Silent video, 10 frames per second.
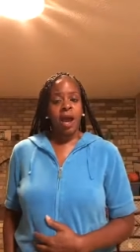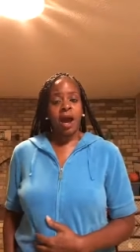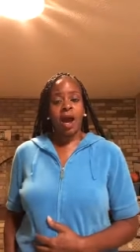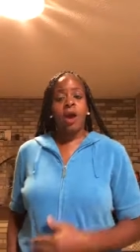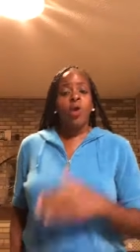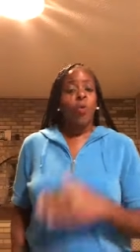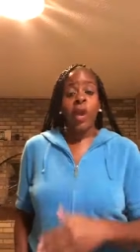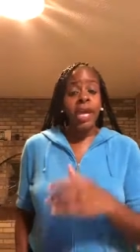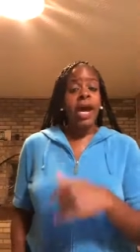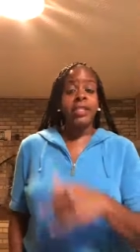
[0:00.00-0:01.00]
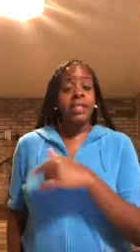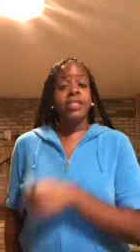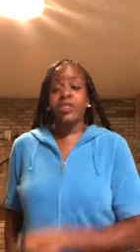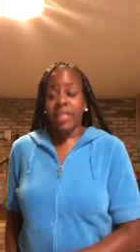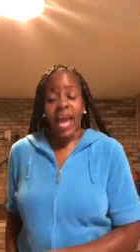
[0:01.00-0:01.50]
uh, we
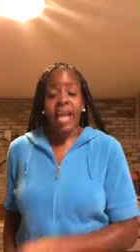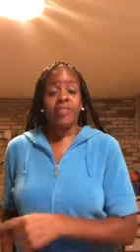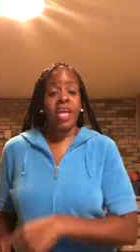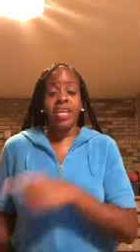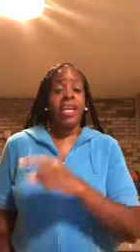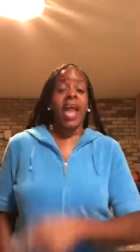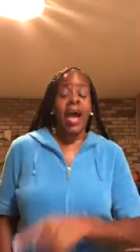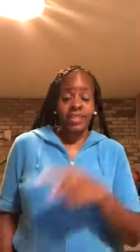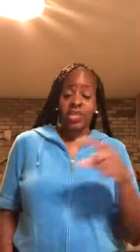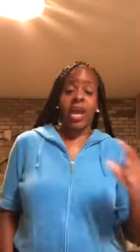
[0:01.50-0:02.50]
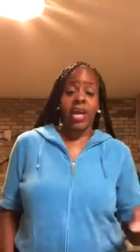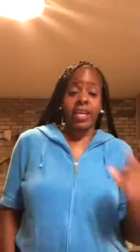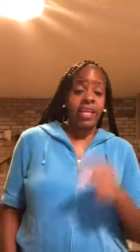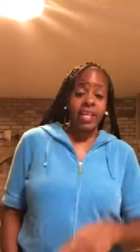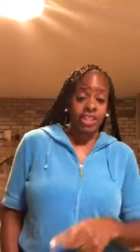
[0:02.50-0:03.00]
understand that elijah and
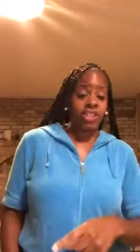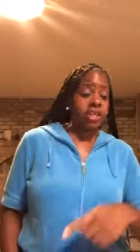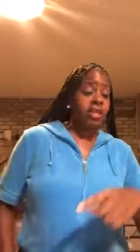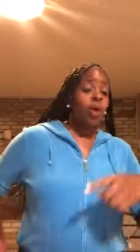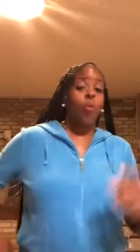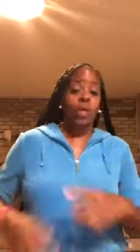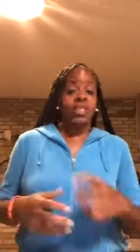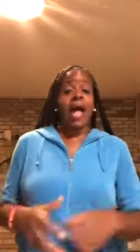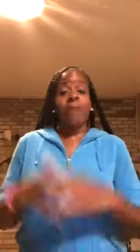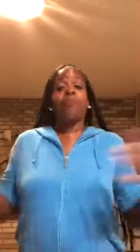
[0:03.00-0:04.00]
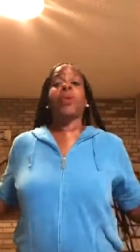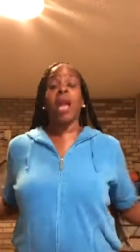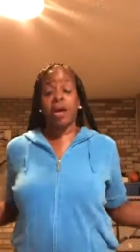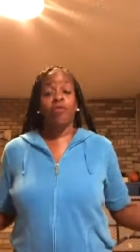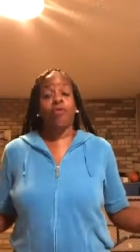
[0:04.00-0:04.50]
elisha was not
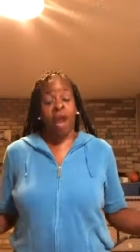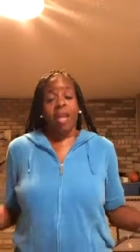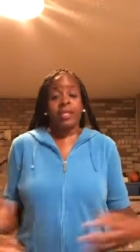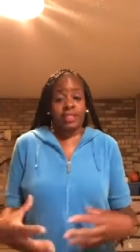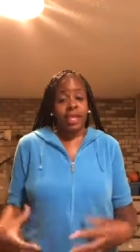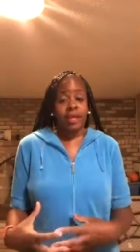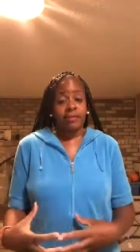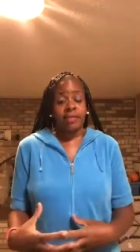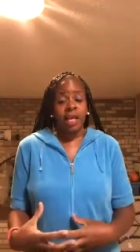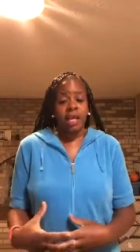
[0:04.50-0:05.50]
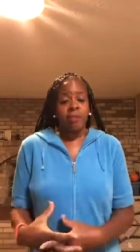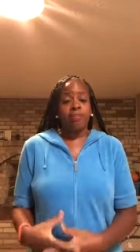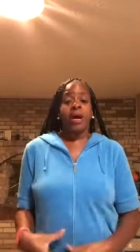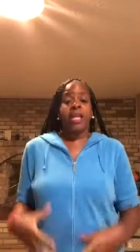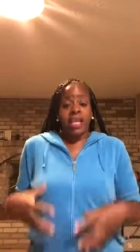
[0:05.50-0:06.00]
blood relatives
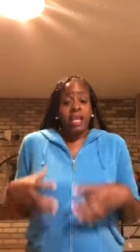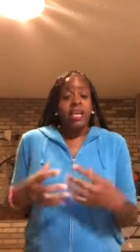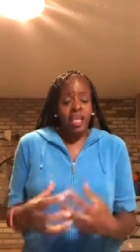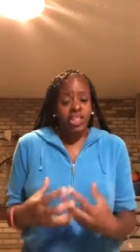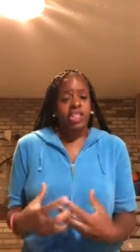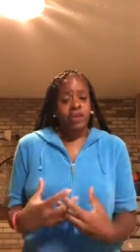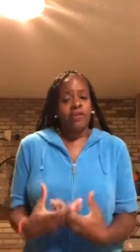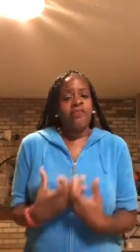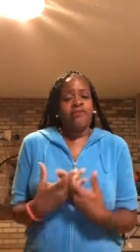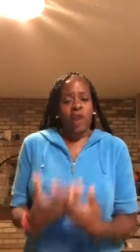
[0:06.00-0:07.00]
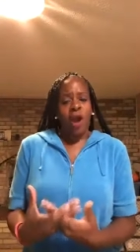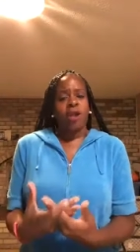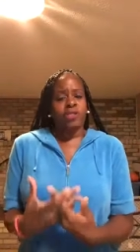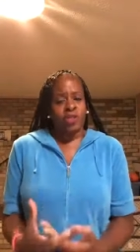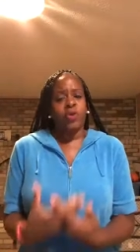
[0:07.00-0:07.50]
but elisha
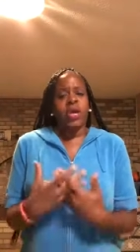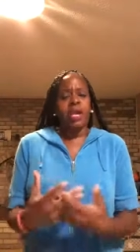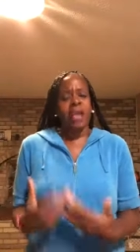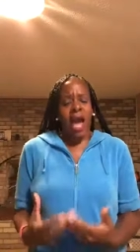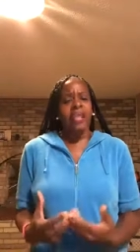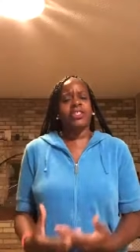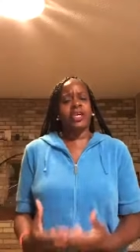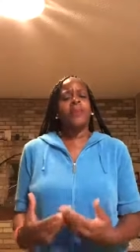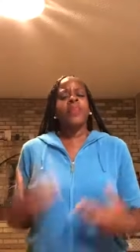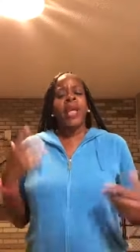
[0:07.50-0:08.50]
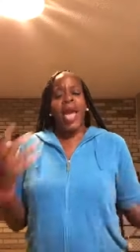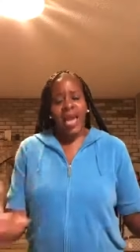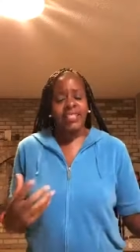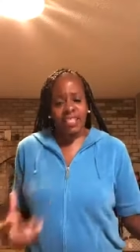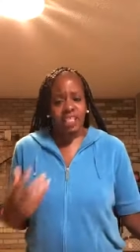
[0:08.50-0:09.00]
referred to elijah
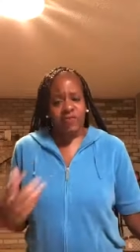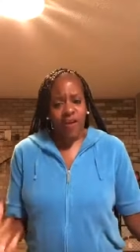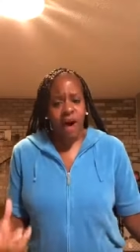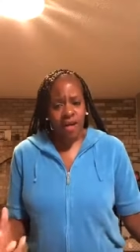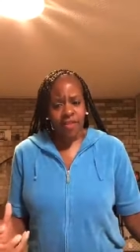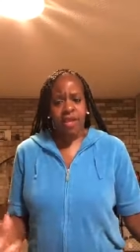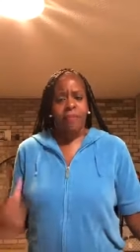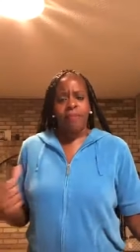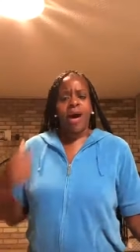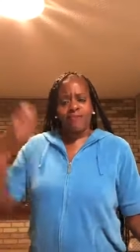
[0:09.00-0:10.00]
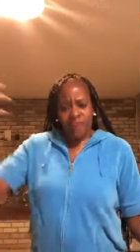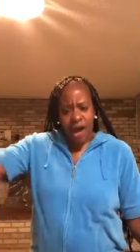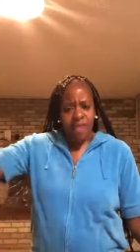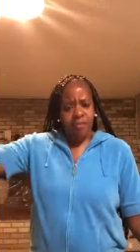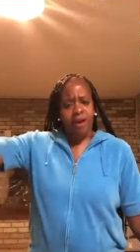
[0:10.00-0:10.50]
as his father. My
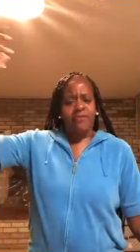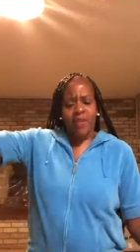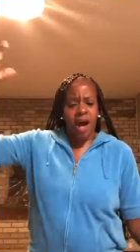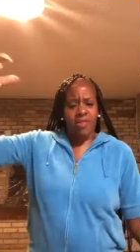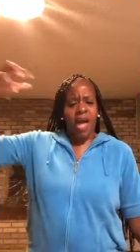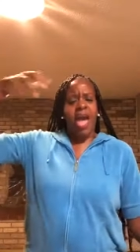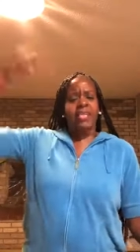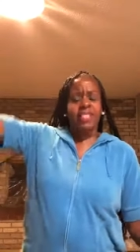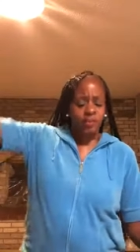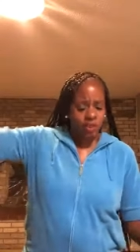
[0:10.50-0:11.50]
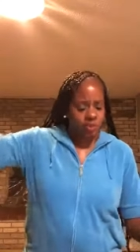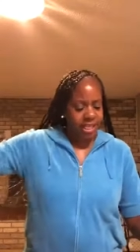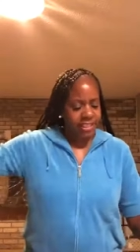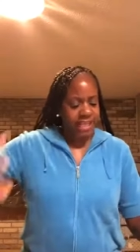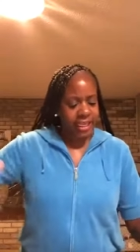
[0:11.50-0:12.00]
father, my father, as he was
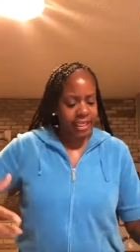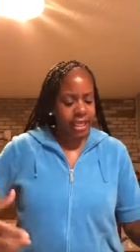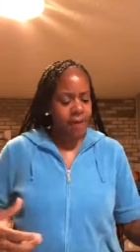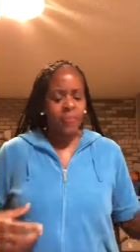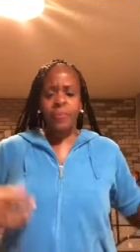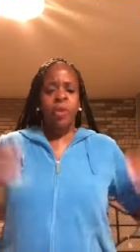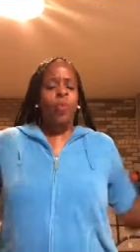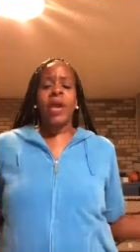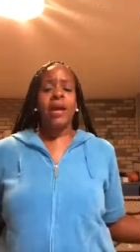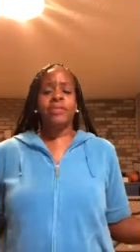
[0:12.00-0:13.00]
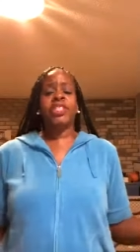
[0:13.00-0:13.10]
being taken up. We have